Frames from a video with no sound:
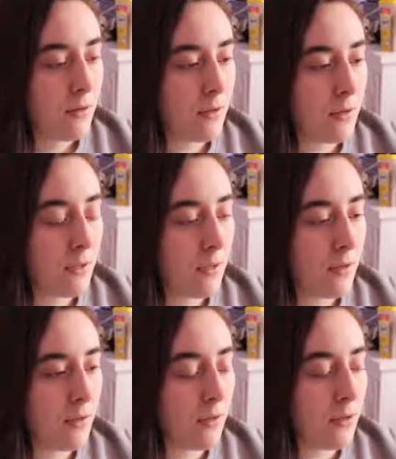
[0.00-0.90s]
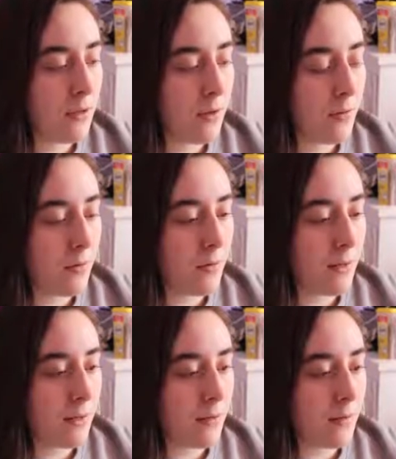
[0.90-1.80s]
Because I literally don't know what
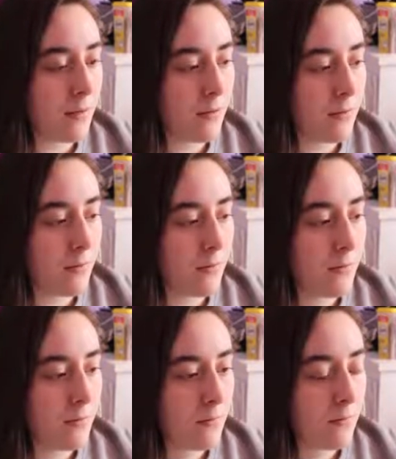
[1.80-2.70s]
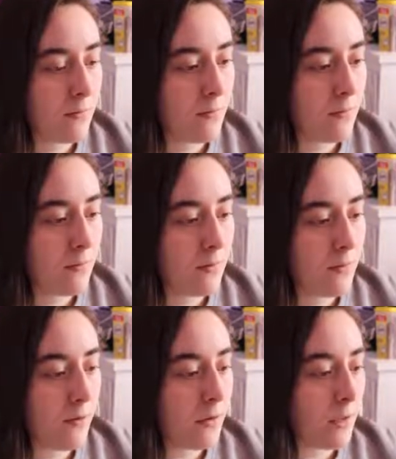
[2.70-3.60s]
else to do.
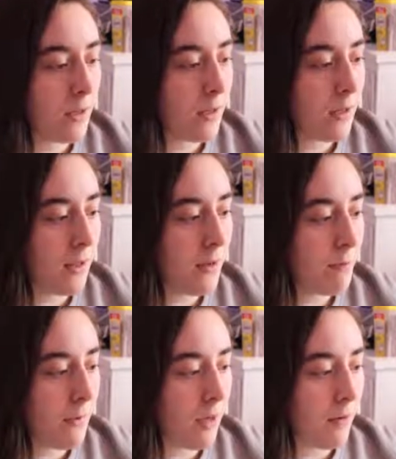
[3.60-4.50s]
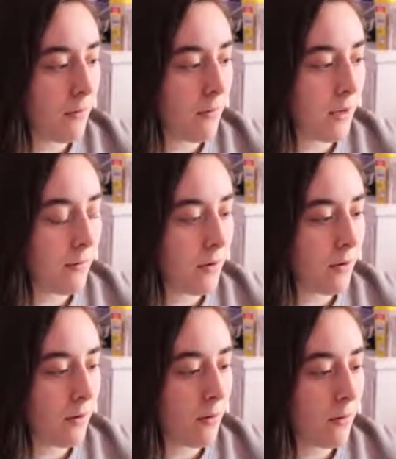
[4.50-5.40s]
Or is it not going to let me go, have her
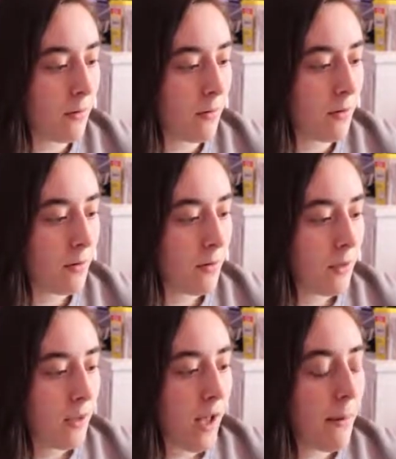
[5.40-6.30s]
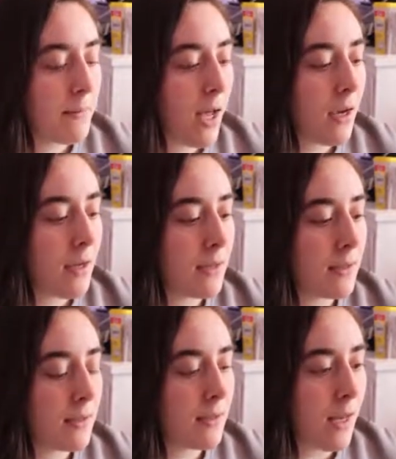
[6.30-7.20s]
go home? I'm not going
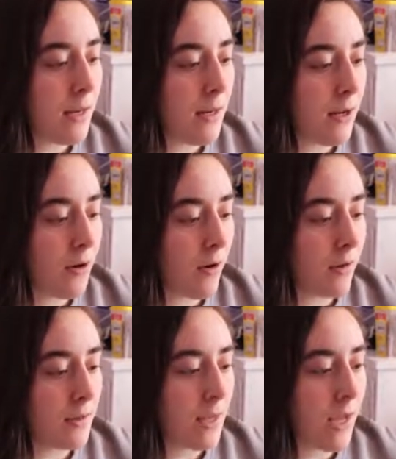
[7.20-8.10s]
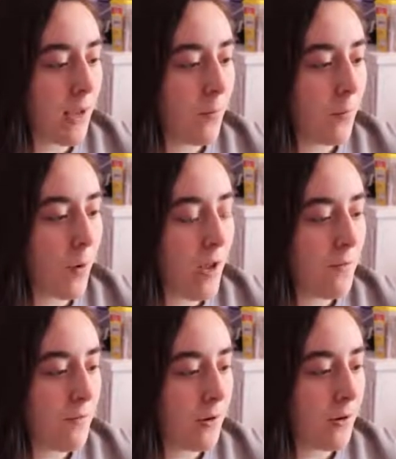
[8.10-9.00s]
to sit here all day and
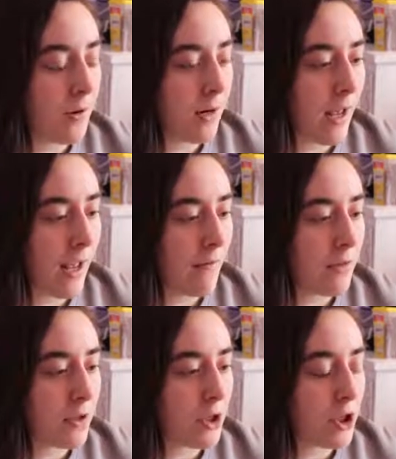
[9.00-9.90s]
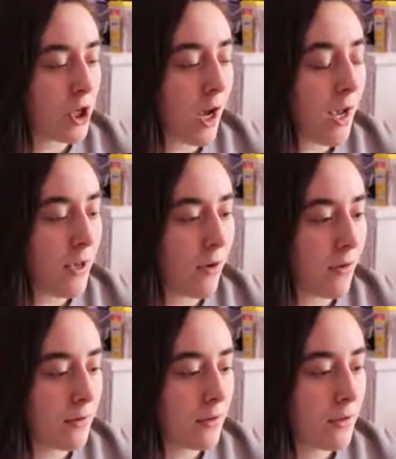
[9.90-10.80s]
wait for her to have this
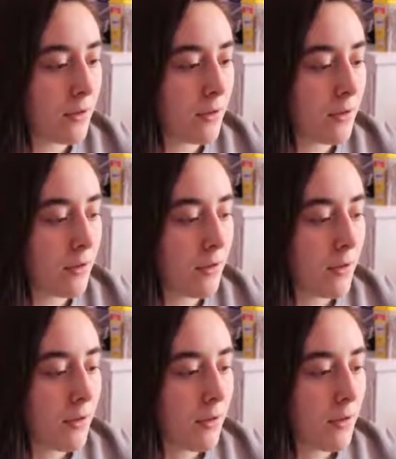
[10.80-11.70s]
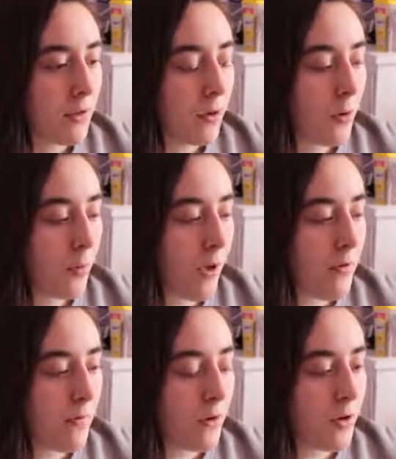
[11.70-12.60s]
child or
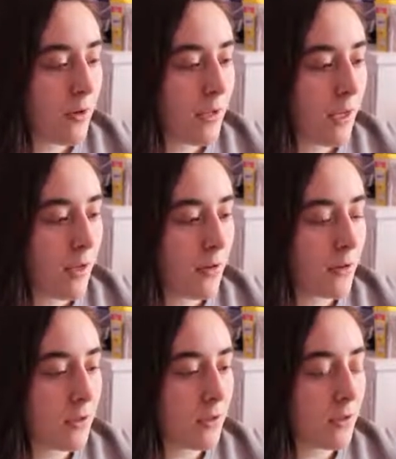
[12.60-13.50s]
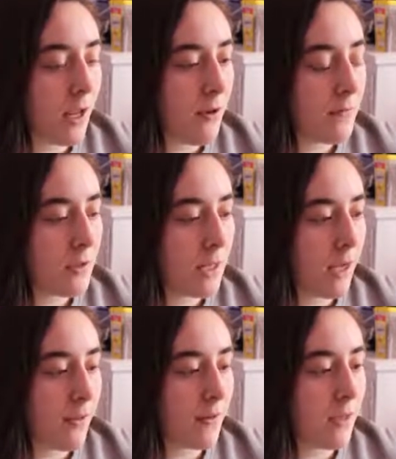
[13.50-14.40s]
wait for you to get your stuff
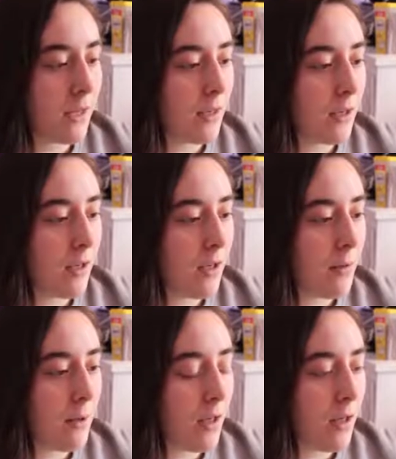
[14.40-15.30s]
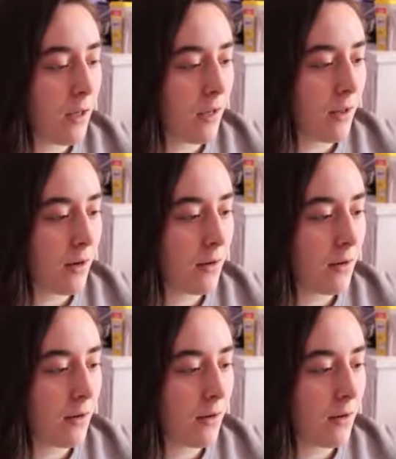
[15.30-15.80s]
together. Like, come on.